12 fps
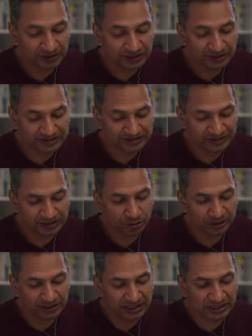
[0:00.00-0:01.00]
Yet here
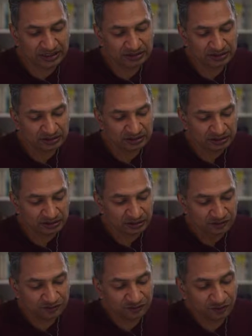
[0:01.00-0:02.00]
we are,
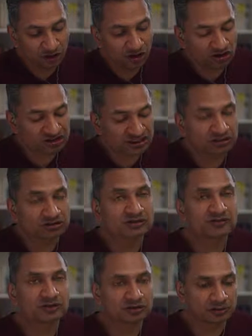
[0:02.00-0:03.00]
forced out
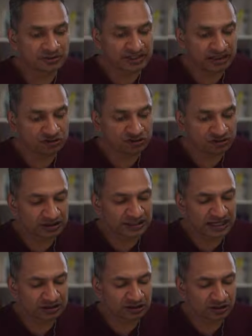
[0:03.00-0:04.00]
of Oldham Council an
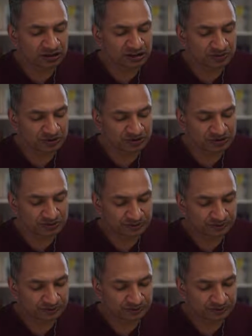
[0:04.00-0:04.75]
acknowledgement